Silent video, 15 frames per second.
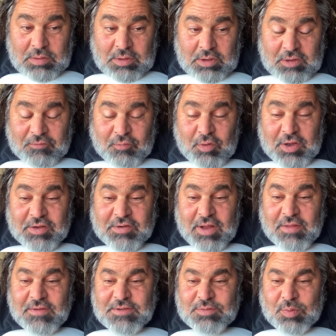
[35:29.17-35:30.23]
If we had
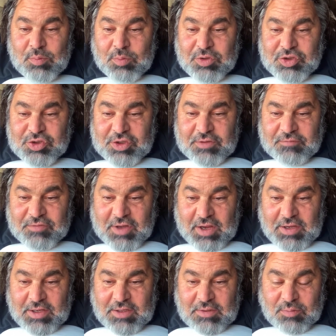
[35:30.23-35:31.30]
done this when we should have
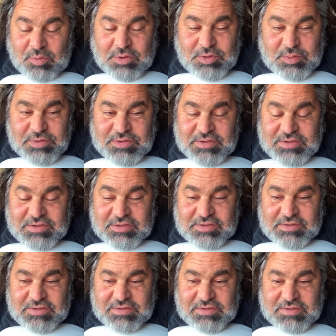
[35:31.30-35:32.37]
done it, which was the
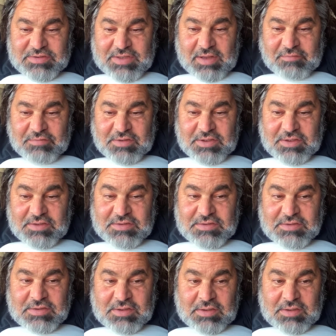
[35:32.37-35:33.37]
60s and 70s,